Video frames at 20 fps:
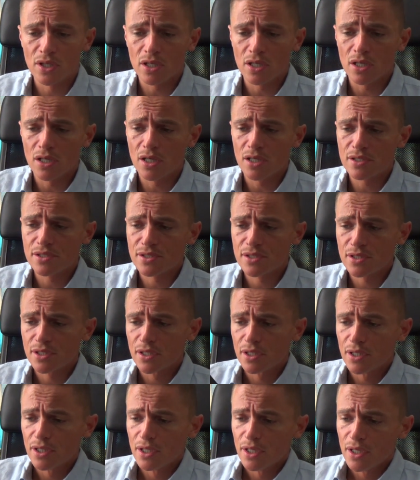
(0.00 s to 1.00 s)
class,
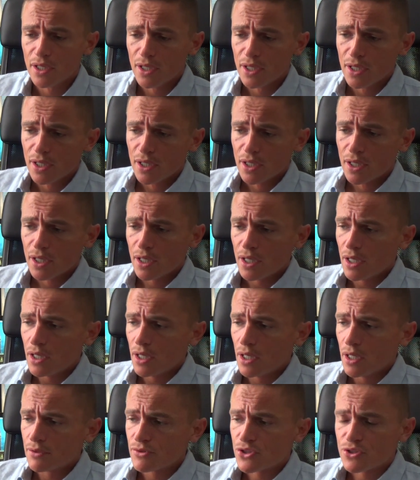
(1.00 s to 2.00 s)

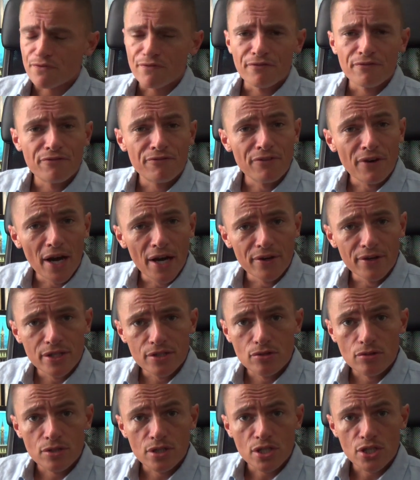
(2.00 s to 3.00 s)
just
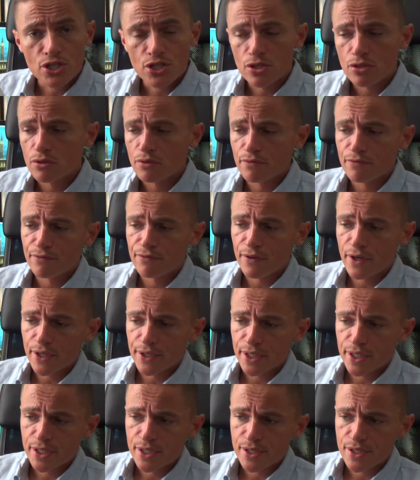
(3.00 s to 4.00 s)
very traditional,
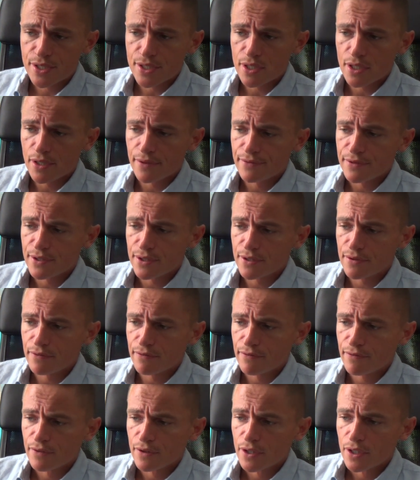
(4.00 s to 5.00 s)
very conservative,